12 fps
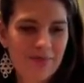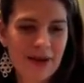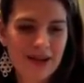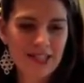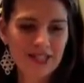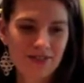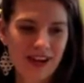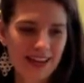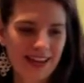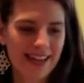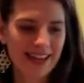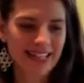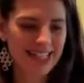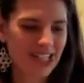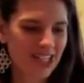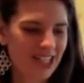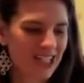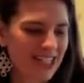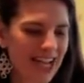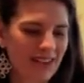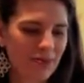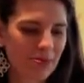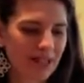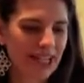mozzarella, and this is just
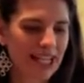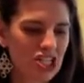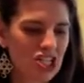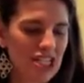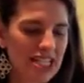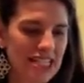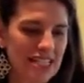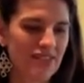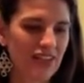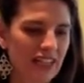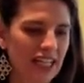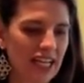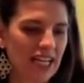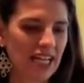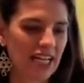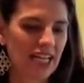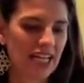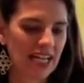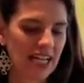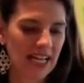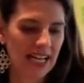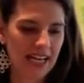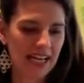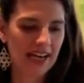kind of a plain cheese filling.
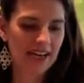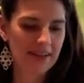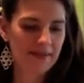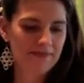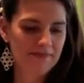Then